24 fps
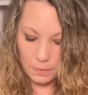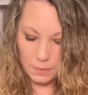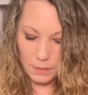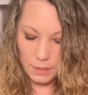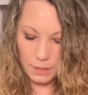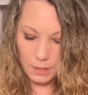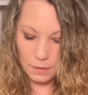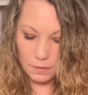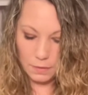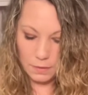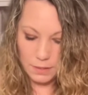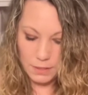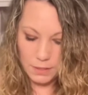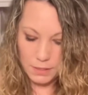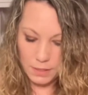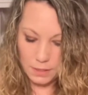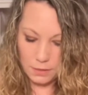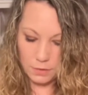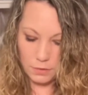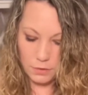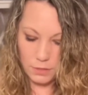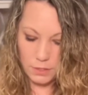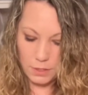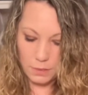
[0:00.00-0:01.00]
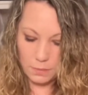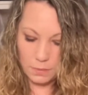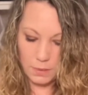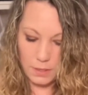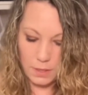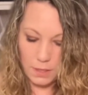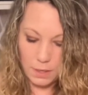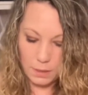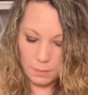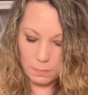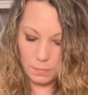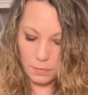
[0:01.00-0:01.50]
Aries energy with the
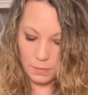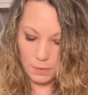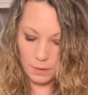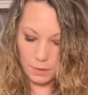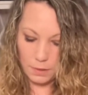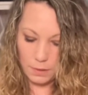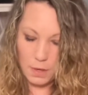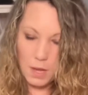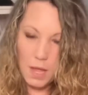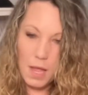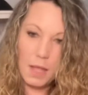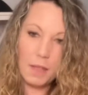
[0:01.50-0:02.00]
Emperor.